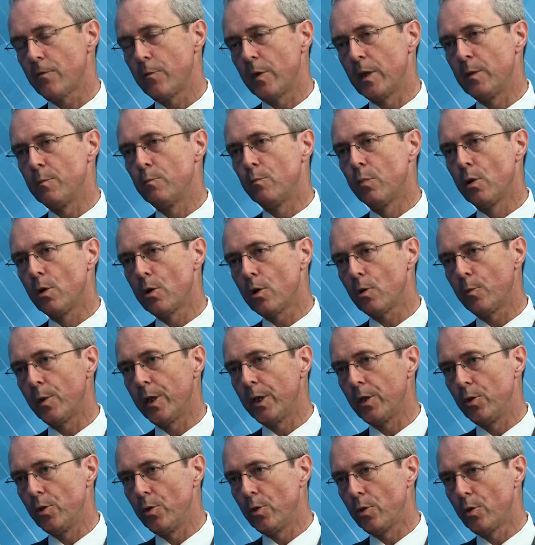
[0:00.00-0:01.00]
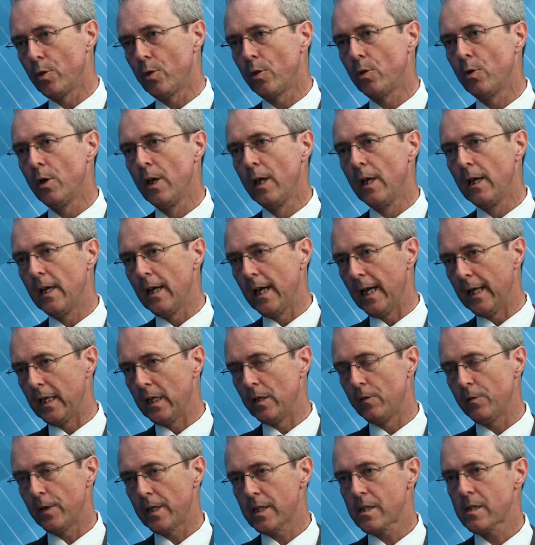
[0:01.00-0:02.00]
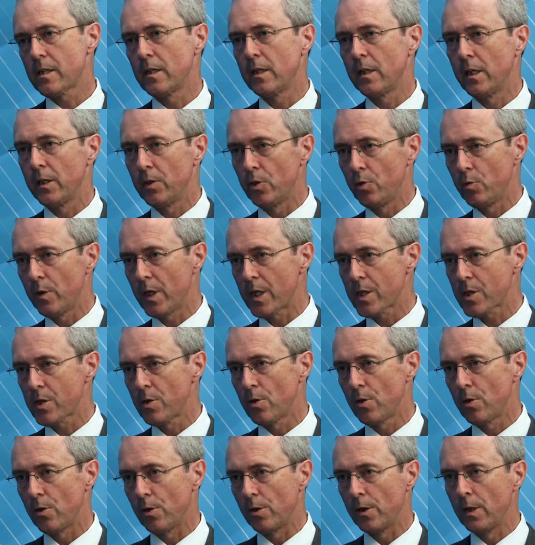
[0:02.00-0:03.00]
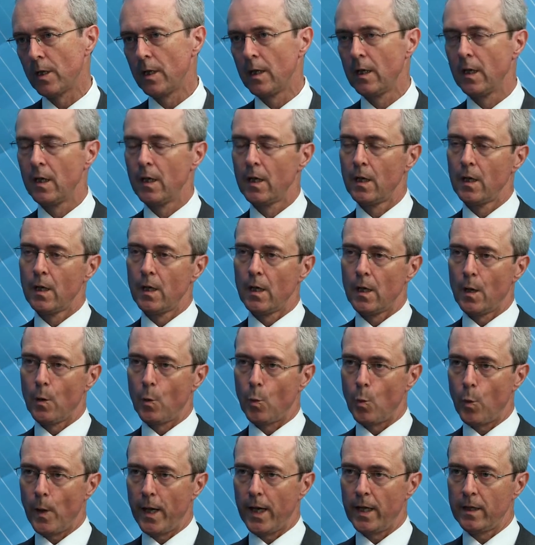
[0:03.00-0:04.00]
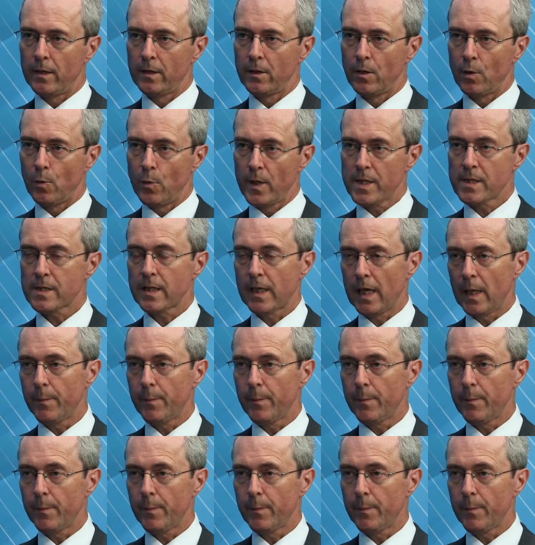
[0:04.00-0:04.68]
have been borrowing euro and investing in US dollar. When risk